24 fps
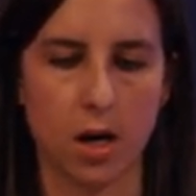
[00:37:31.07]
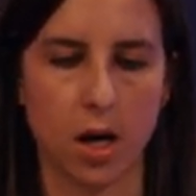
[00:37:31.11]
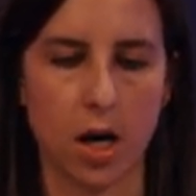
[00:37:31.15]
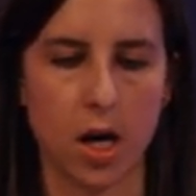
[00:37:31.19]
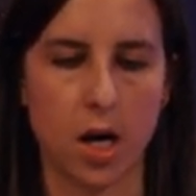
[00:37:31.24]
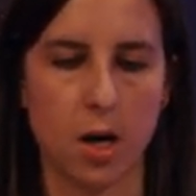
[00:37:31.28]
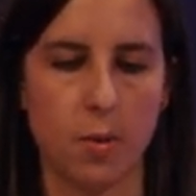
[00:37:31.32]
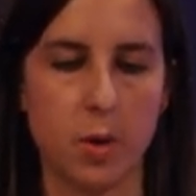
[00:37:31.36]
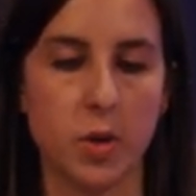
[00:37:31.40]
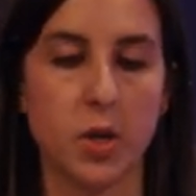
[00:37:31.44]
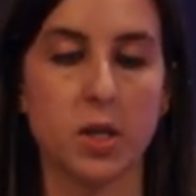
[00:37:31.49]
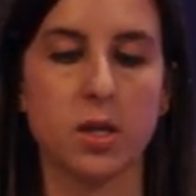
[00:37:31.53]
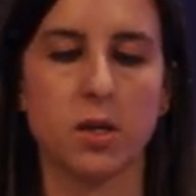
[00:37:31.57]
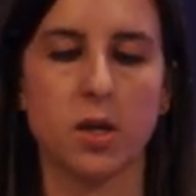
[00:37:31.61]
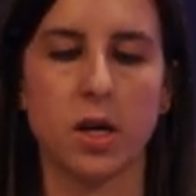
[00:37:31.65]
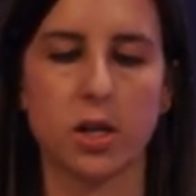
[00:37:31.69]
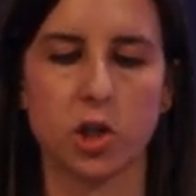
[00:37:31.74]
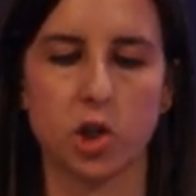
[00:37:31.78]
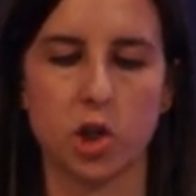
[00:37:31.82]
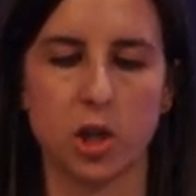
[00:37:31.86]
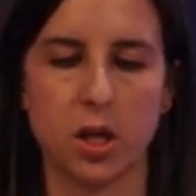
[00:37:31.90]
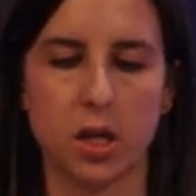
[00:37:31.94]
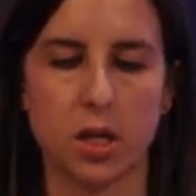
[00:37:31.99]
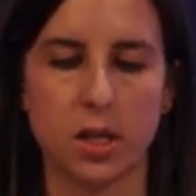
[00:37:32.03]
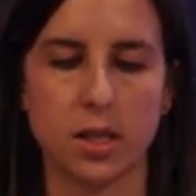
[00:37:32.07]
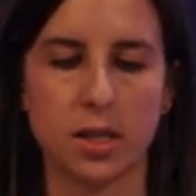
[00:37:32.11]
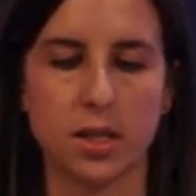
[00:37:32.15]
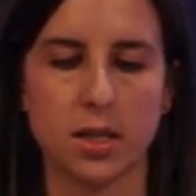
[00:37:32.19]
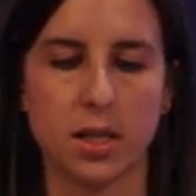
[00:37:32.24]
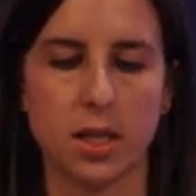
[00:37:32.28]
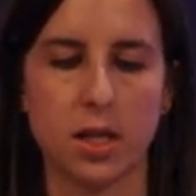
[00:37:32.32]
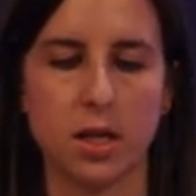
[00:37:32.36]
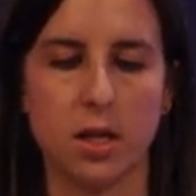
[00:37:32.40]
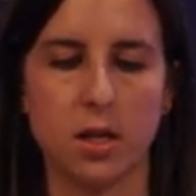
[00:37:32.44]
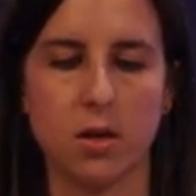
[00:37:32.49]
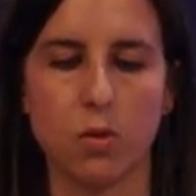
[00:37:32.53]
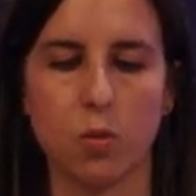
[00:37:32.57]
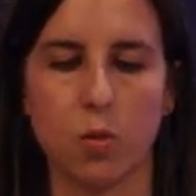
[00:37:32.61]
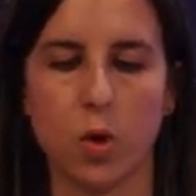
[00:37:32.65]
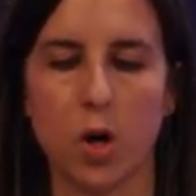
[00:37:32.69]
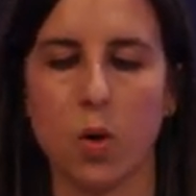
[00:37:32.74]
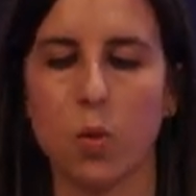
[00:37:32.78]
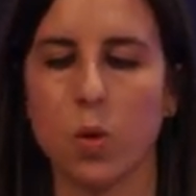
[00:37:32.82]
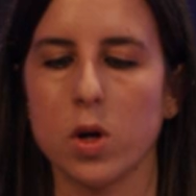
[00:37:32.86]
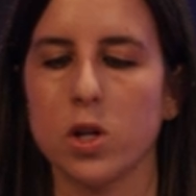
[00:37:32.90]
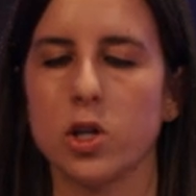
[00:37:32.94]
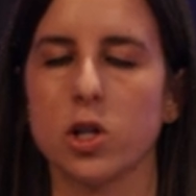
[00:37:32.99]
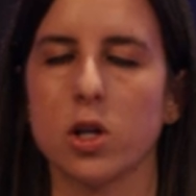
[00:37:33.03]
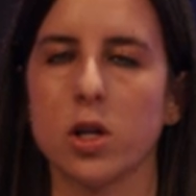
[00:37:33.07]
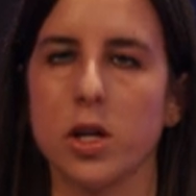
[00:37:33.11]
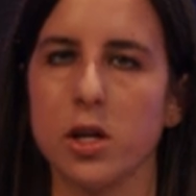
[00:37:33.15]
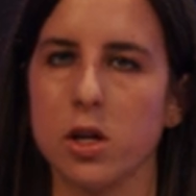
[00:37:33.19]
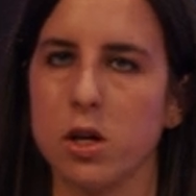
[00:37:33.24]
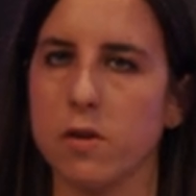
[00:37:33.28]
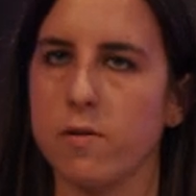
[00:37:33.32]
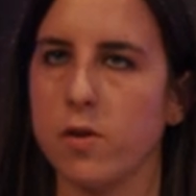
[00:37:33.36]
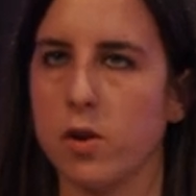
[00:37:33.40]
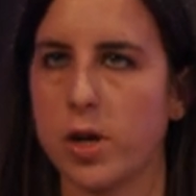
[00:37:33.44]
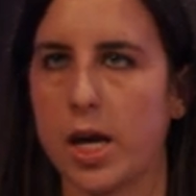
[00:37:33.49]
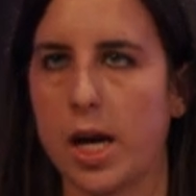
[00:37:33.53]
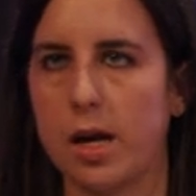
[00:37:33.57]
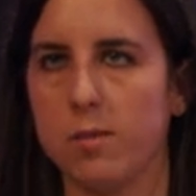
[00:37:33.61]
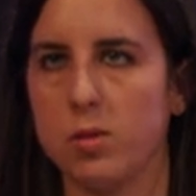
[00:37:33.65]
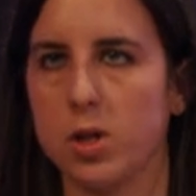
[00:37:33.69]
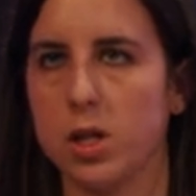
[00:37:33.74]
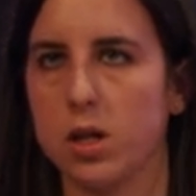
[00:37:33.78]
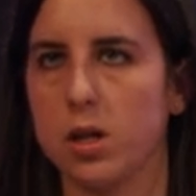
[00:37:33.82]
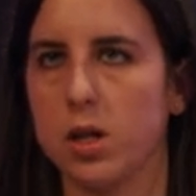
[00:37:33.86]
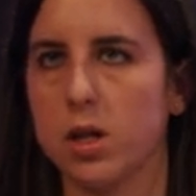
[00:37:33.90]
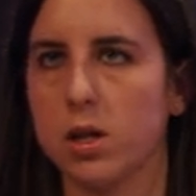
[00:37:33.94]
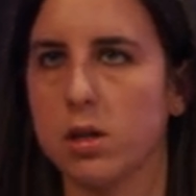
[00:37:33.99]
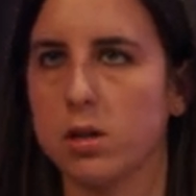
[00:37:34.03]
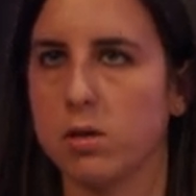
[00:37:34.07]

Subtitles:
And this will actually let us see what words are in our vocabulary,